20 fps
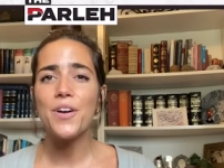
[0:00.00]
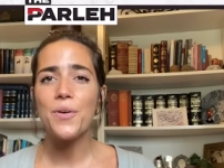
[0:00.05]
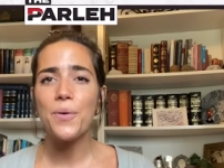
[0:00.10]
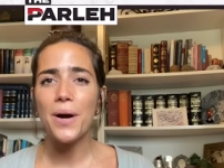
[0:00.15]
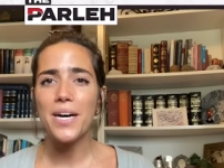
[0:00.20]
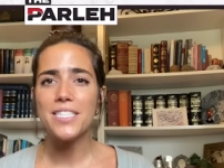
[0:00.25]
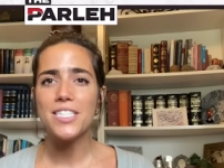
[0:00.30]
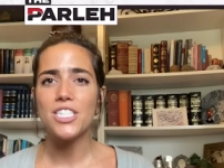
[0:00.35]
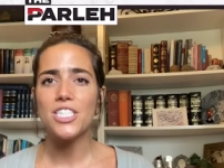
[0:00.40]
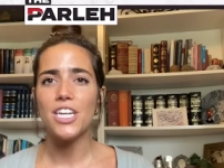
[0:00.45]

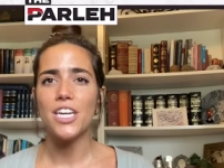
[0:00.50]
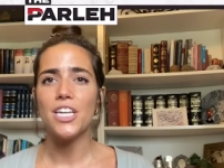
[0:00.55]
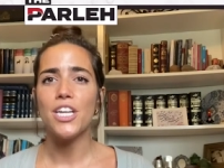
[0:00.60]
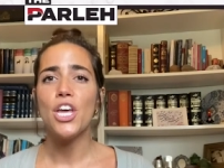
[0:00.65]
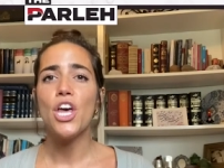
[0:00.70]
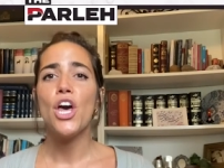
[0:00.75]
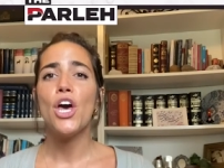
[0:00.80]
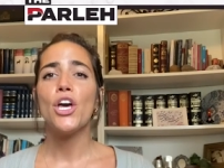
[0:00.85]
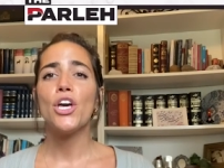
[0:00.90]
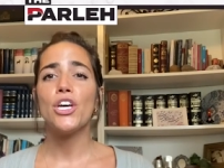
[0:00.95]
question.
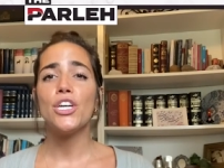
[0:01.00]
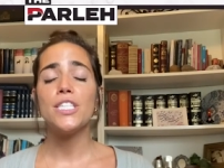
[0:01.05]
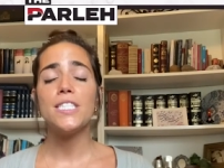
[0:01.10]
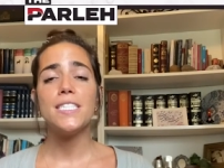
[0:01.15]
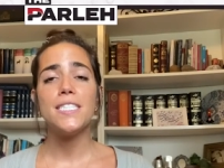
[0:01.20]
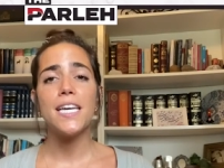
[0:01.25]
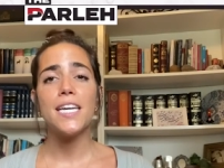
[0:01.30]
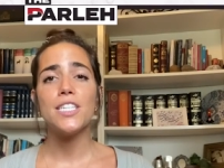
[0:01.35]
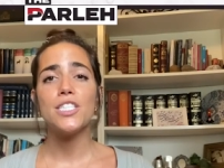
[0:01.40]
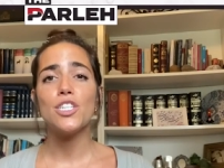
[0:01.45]
Could
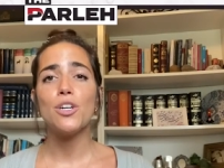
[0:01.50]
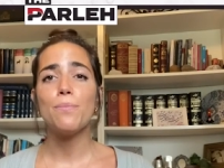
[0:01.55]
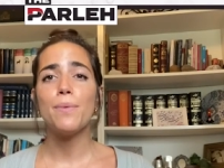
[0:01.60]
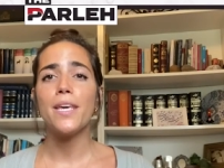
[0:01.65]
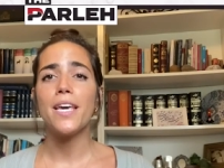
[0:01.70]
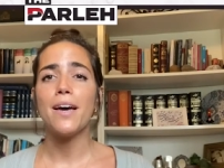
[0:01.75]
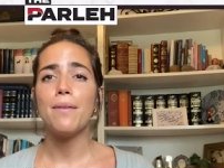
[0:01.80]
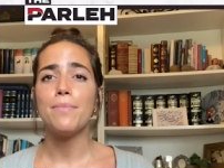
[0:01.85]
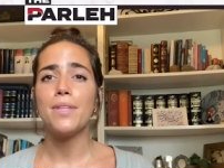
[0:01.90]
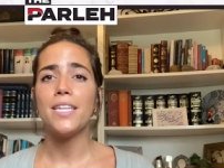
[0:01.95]
Sancho
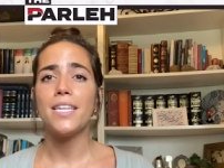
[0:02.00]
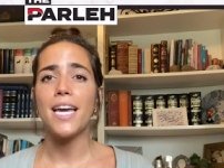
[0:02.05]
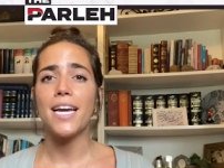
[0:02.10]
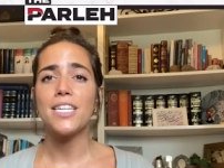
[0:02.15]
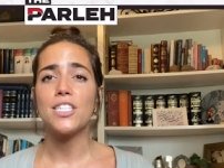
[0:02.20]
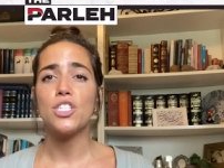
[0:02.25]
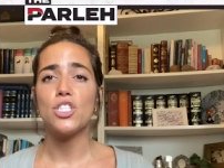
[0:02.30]
become the next